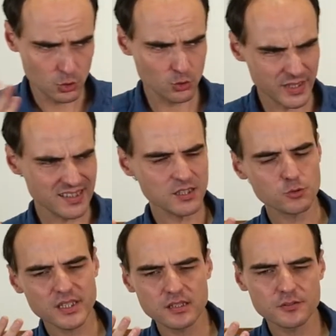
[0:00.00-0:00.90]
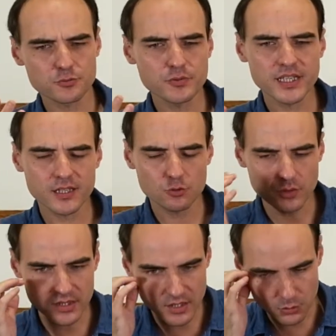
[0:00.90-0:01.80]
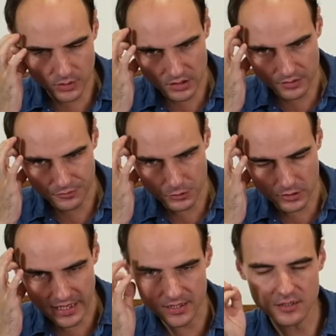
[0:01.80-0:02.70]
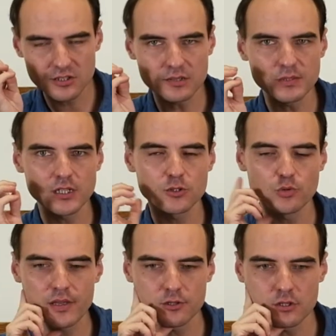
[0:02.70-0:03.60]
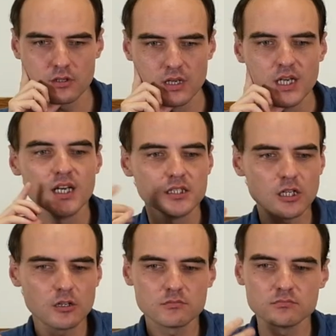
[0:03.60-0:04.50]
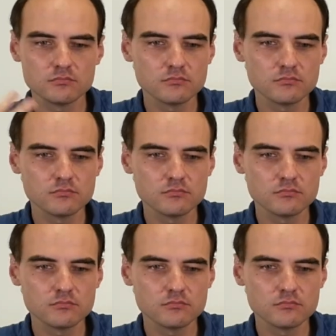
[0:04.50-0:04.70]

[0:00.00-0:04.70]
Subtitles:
...2023 and 2024 had a similar weather. Now